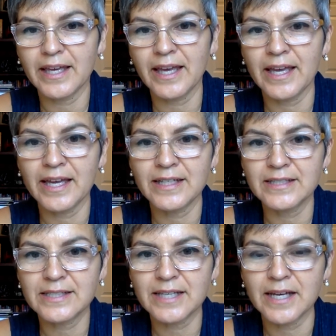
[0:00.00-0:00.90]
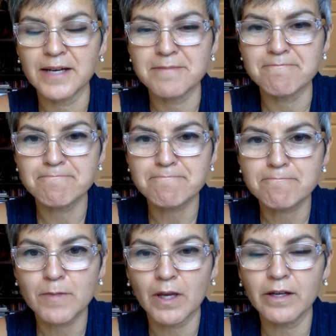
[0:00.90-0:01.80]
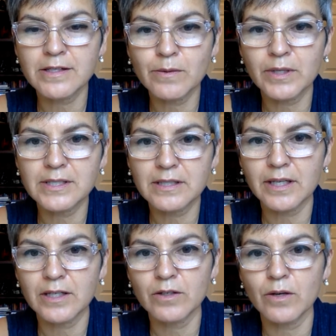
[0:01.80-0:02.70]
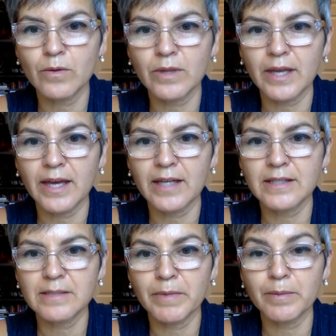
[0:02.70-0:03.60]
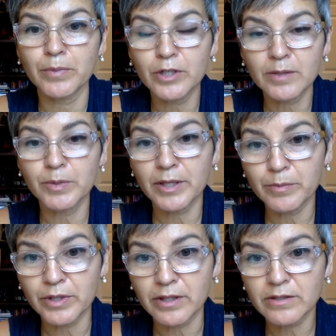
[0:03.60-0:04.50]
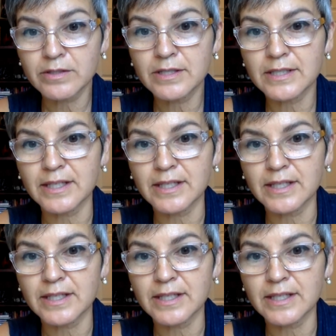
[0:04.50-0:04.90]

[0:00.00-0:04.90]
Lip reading: And I also wanted to let you know that my book, Blood Brothers,